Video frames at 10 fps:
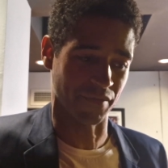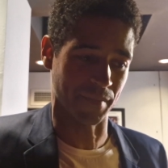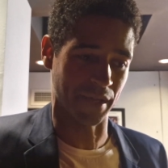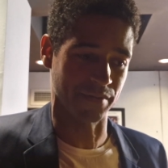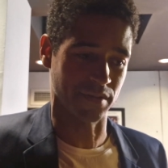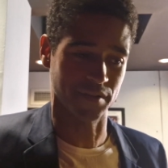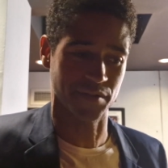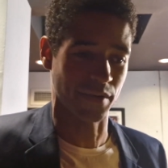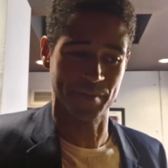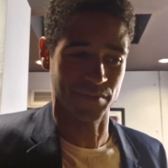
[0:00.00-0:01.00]
for me was the
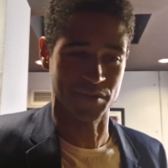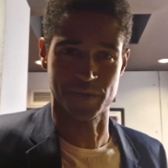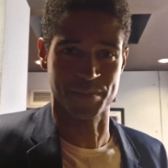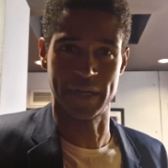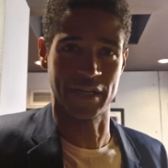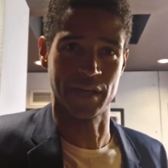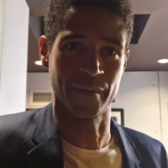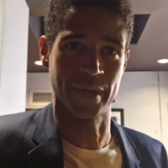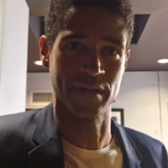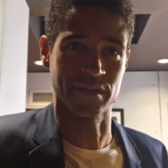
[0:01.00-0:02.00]
script was just brilliantly
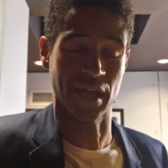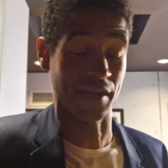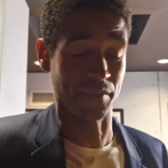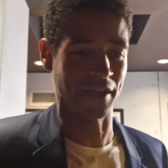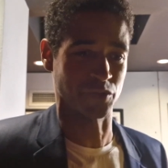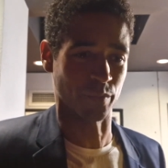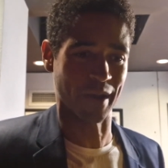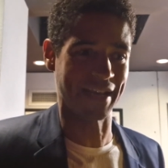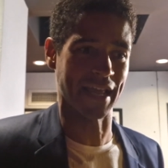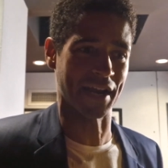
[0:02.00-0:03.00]
written. I sort of
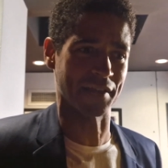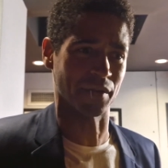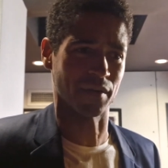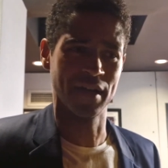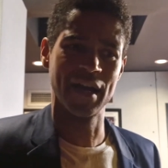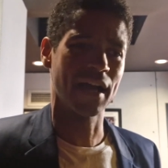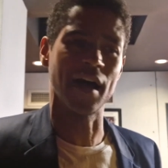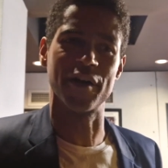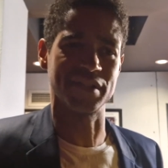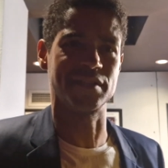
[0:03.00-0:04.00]
read it and I thought,
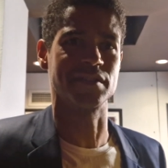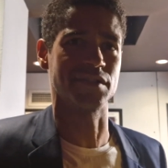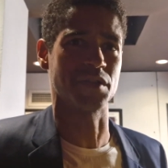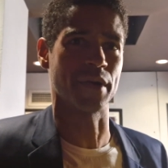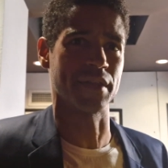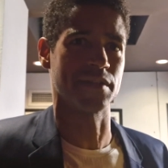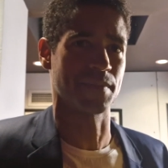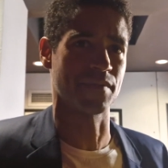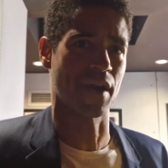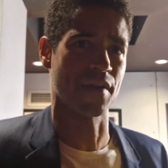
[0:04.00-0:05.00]
oh, this is a story that's
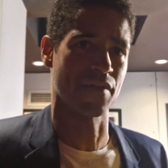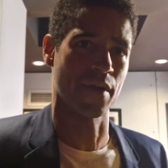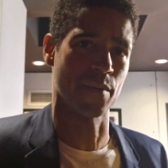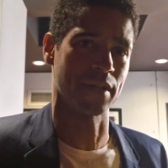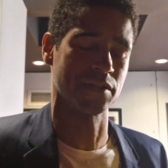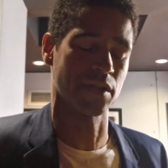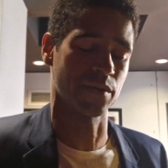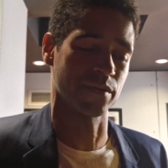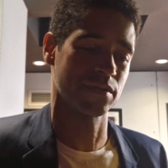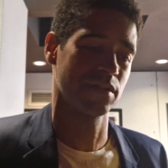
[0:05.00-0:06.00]
been very, very well
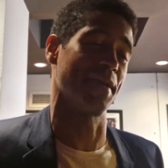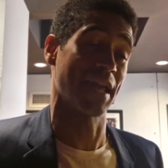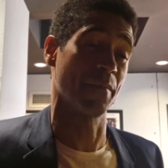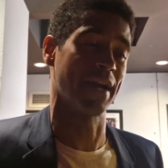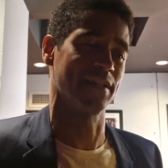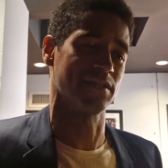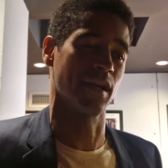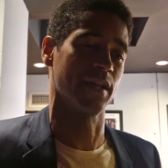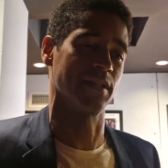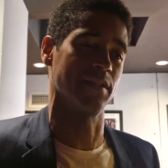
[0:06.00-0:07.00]
told. But then when I
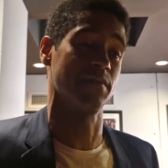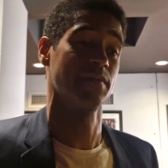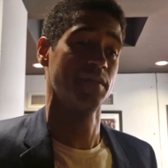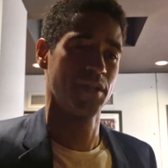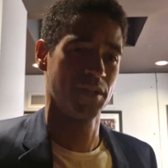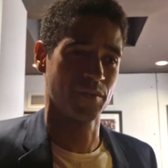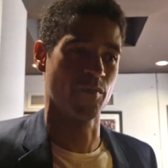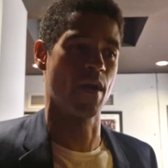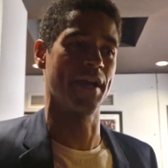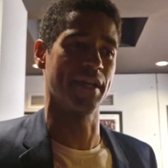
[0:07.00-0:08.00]
started
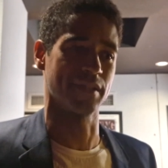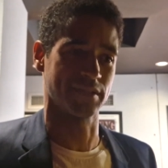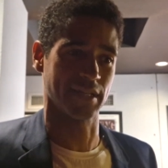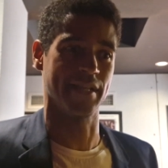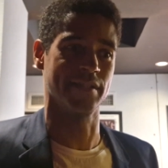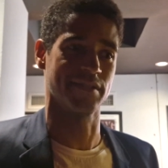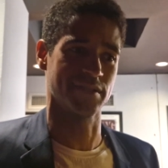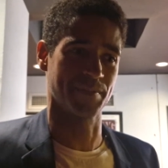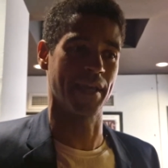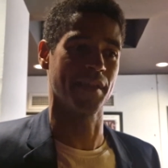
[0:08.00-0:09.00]
running the scenes
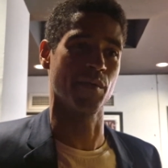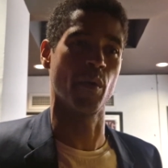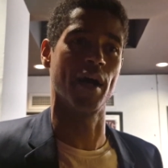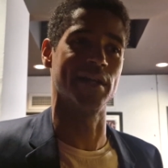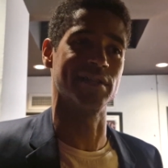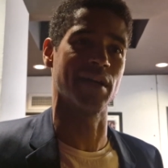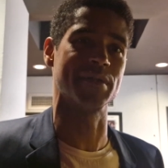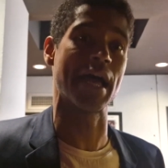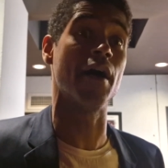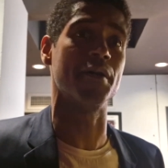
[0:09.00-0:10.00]
and speaking the words, I was
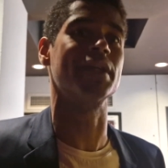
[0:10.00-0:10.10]
like, oh,